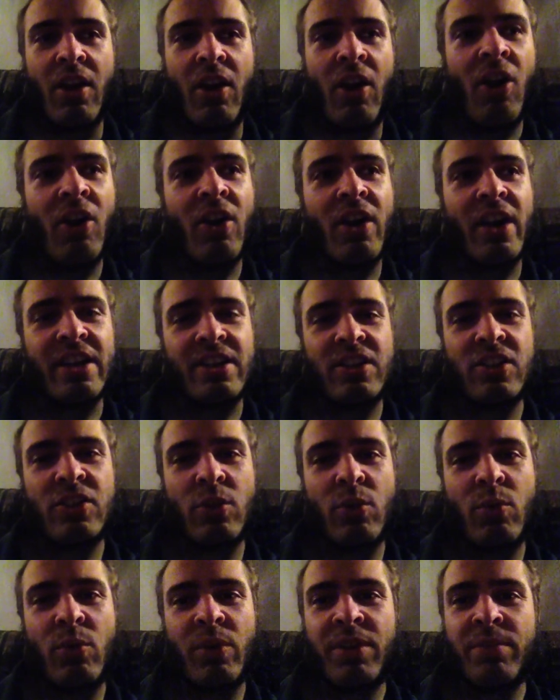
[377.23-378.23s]
All right,
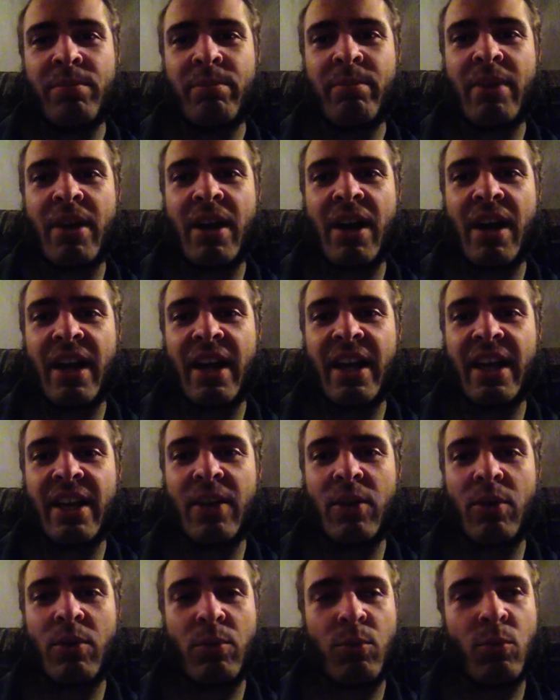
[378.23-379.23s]
so with my